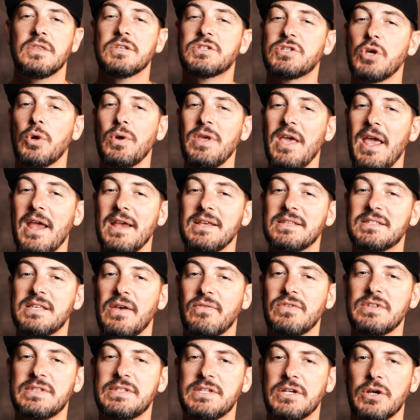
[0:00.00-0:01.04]
The Sony
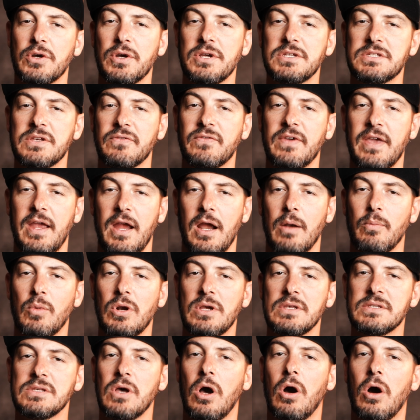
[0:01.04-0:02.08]
A7 series of
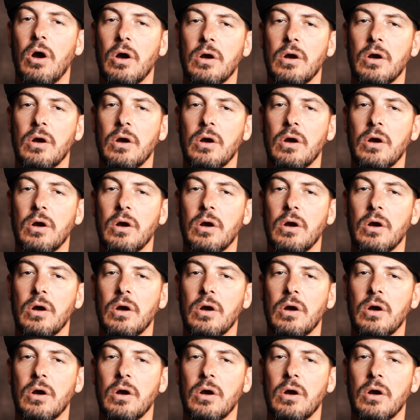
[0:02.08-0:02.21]
cameras